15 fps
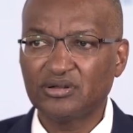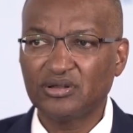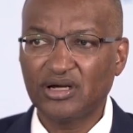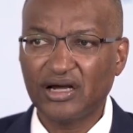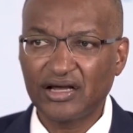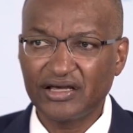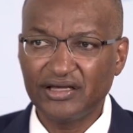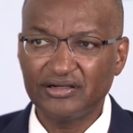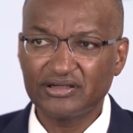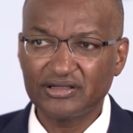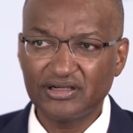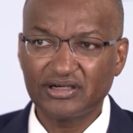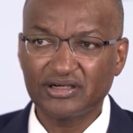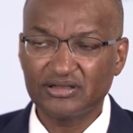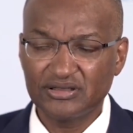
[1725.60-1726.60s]
again,
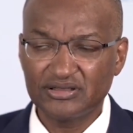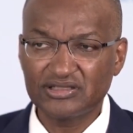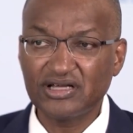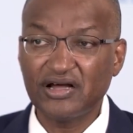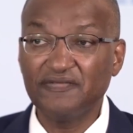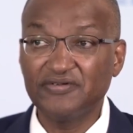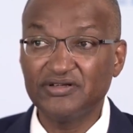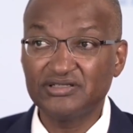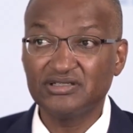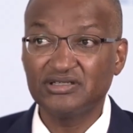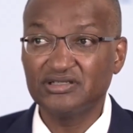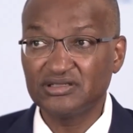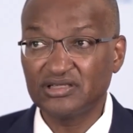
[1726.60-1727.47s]
services.